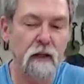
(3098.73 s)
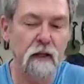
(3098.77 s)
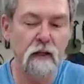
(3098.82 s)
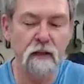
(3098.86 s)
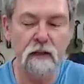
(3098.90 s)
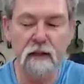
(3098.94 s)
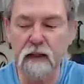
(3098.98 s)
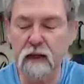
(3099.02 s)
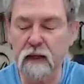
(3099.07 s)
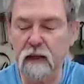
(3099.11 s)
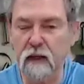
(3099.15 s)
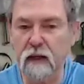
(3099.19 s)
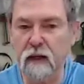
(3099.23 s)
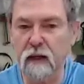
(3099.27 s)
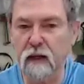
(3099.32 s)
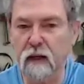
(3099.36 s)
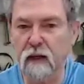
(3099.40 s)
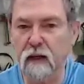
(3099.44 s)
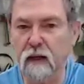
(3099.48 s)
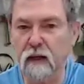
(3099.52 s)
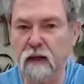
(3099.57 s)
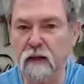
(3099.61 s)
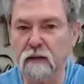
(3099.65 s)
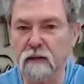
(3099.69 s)
Okay,
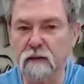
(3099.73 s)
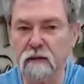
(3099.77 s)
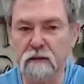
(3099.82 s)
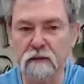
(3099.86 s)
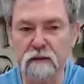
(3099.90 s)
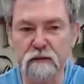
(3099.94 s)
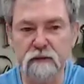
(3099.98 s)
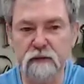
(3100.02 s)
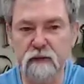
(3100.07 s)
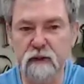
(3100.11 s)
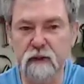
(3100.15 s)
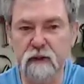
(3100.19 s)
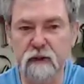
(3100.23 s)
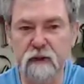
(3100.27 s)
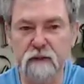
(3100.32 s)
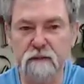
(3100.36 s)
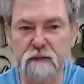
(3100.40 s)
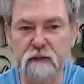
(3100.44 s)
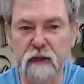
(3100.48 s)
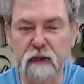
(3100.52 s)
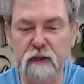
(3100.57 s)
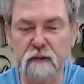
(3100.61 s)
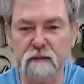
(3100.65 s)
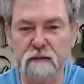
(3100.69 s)
on, sorry,
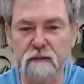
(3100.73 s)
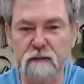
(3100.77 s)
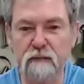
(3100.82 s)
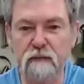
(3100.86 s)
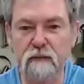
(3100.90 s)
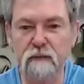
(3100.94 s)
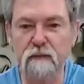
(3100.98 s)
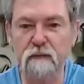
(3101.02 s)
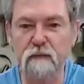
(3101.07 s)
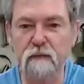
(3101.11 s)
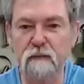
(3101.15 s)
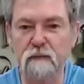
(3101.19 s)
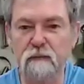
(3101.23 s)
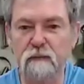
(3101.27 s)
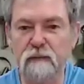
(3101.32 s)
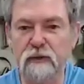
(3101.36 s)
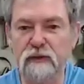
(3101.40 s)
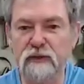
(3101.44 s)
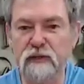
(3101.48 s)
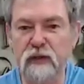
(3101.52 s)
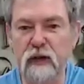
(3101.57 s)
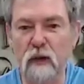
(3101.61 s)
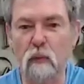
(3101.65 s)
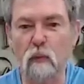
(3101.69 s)
I've
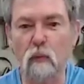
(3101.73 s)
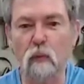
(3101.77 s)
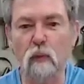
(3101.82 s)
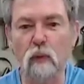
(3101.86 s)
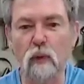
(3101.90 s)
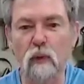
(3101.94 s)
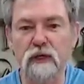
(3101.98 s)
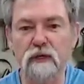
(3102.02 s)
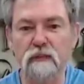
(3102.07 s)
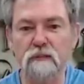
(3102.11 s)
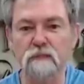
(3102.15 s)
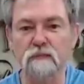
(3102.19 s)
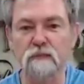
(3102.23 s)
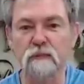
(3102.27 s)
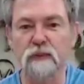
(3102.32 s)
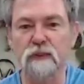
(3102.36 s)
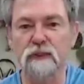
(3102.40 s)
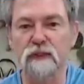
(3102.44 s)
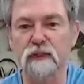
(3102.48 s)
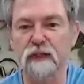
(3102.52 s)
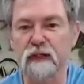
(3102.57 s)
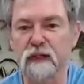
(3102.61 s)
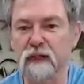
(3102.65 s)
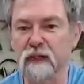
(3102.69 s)
missed that. Which
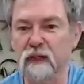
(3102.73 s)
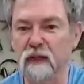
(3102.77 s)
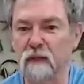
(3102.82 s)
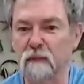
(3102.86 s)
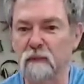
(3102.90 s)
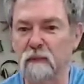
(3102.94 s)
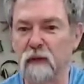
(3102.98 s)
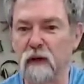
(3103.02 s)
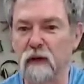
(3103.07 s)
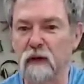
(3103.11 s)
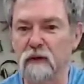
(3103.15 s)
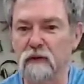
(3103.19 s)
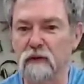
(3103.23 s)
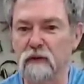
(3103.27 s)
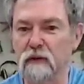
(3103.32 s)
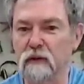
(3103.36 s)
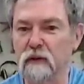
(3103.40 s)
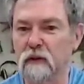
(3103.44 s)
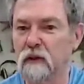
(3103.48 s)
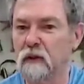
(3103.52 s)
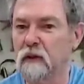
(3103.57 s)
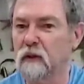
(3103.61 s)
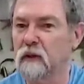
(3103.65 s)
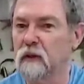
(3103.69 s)
particular
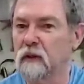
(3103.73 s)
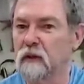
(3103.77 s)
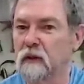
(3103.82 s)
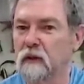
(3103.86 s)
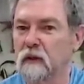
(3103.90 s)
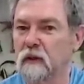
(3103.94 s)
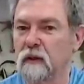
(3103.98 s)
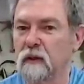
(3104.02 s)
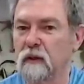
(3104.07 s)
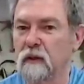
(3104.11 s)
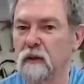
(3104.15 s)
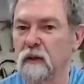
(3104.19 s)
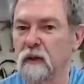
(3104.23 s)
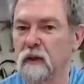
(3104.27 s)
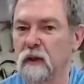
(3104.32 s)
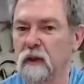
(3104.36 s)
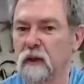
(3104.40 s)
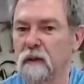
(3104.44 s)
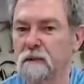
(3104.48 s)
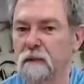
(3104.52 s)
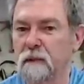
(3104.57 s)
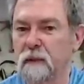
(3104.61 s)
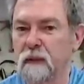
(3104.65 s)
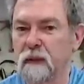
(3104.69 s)
box?
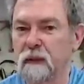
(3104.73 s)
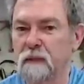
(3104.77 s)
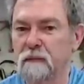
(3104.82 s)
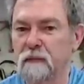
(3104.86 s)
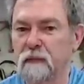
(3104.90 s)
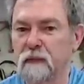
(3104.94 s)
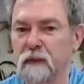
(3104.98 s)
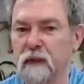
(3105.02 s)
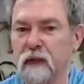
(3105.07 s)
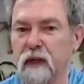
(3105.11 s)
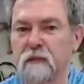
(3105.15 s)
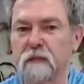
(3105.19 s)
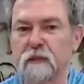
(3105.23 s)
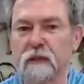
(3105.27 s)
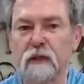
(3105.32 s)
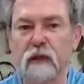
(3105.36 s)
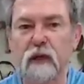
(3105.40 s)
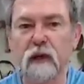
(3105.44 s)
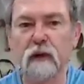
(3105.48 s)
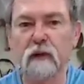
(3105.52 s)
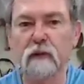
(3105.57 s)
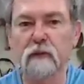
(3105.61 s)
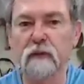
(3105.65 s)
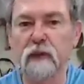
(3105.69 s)
If you could let me
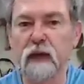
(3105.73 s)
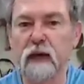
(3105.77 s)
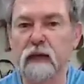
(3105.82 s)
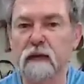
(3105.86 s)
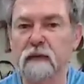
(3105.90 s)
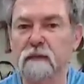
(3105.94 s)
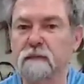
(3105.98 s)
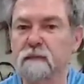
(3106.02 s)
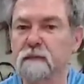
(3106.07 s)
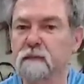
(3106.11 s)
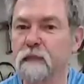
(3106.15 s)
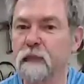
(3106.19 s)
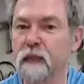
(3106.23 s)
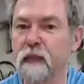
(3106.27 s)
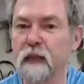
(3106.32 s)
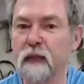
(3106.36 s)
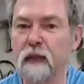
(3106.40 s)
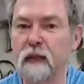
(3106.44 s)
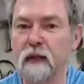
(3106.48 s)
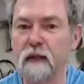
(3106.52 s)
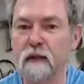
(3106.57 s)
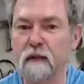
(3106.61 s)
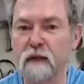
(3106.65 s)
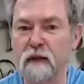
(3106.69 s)
know that,
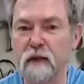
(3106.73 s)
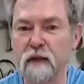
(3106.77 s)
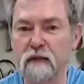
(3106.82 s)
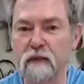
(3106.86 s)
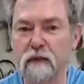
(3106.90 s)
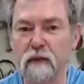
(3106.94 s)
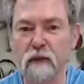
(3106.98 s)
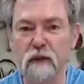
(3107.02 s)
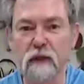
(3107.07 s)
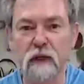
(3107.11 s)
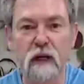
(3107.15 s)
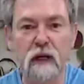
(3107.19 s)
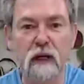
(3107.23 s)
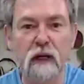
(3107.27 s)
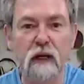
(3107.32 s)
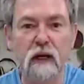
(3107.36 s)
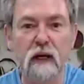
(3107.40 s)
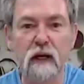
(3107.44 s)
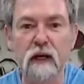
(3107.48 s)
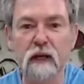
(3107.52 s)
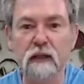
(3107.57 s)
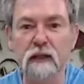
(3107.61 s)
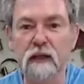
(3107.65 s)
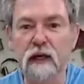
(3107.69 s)
and I'll get to it.
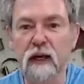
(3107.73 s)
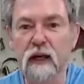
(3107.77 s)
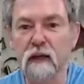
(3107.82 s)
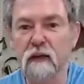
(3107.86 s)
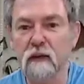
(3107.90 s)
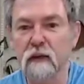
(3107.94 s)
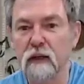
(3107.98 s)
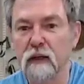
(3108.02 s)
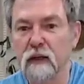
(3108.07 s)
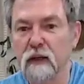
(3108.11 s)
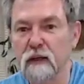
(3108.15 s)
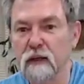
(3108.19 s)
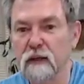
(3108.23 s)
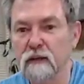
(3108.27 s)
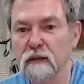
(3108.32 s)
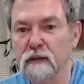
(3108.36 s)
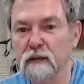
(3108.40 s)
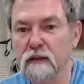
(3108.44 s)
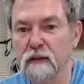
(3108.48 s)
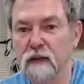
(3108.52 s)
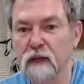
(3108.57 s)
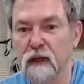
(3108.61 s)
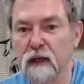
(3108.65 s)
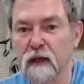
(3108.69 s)

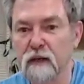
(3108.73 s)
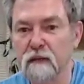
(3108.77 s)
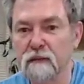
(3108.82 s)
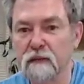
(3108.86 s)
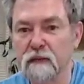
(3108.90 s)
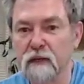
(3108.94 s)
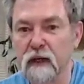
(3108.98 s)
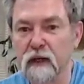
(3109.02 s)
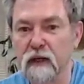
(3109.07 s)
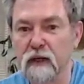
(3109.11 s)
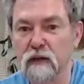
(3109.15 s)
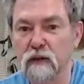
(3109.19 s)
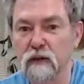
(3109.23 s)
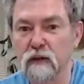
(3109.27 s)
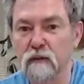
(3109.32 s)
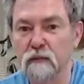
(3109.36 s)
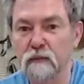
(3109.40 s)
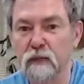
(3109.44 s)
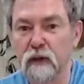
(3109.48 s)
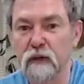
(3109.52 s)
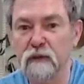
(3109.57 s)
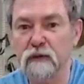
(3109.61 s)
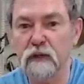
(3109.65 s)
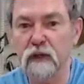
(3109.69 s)
Dave, can you
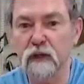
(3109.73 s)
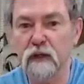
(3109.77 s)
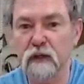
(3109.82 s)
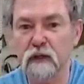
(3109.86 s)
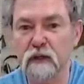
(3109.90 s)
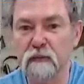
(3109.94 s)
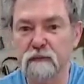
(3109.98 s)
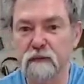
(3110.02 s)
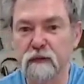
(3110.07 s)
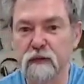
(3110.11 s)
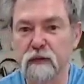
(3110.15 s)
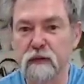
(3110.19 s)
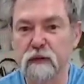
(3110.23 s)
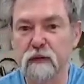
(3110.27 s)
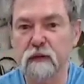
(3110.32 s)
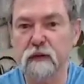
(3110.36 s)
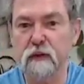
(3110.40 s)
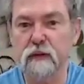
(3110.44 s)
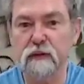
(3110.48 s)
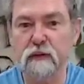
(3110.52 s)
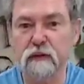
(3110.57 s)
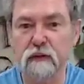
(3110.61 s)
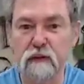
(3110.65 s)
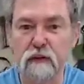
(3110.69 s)
post a link for the
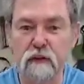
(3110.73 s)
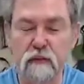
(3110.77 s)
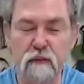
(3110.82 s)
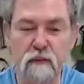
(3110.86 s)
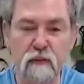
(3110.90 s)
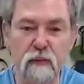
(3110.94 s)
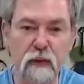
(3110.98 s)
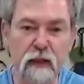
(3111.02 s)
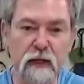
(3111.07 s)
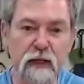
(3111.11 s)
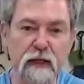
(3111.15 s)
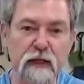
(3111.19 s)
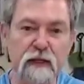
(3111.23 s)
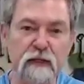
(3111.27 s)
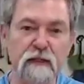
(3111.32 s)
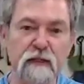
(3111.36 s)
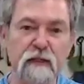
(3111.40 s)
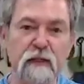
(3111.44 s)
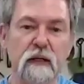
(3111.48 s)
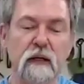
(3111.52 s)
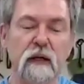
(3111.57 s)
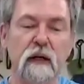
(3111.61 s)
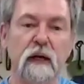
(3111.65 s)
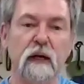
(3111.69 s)
Euro screws,
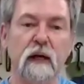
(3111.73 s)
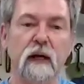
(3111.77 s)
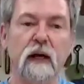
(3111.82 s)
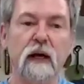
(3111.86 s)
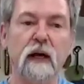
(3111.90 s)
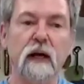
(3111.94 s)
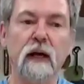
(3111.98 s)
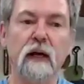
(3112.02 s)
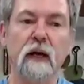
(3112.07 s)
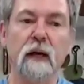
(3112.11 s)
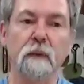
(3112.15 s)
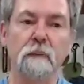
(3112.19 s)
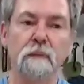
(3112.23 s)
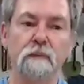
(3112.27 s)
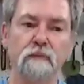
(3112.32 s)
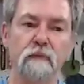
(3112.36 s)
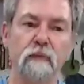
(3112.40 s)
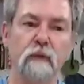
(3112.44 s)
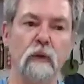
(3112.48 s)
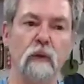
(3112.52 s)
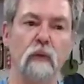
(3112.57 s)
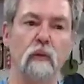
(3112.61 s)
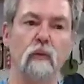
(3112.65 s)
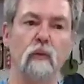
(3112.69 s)
please?
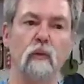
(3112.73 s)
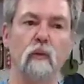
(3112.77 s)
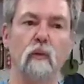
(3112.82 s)
No,